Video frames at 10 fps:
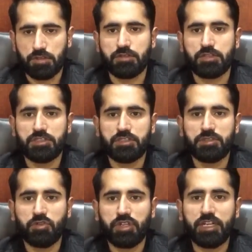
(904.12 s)
Justice
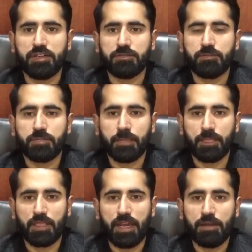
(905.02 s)
Munir
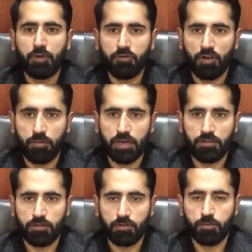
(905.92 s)
and put
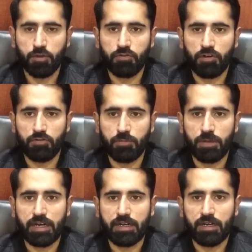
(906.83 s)
forward
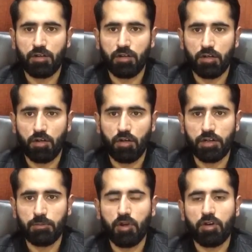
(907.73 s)
by Lord
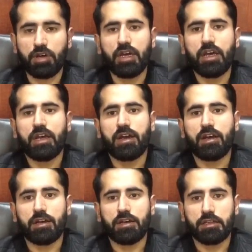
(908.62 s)
Diplock,
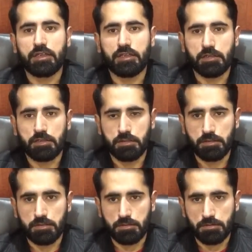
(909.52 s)
the
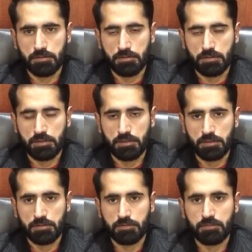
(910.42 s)

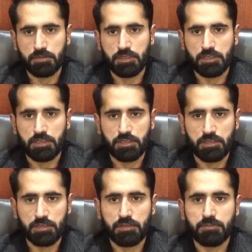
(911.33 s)
the the
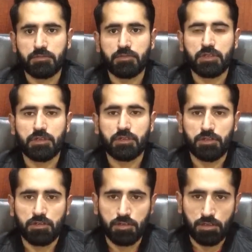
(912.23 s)
the, uh,
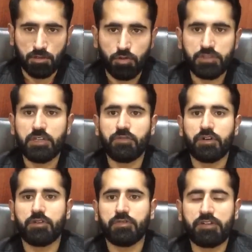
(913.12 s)
the Council
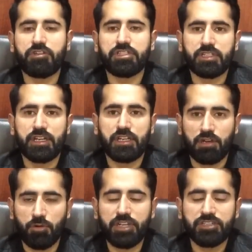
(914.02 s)
for Federation and the
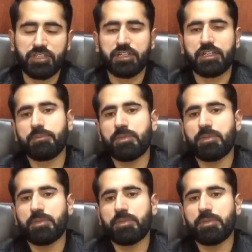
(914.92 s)
Governor General.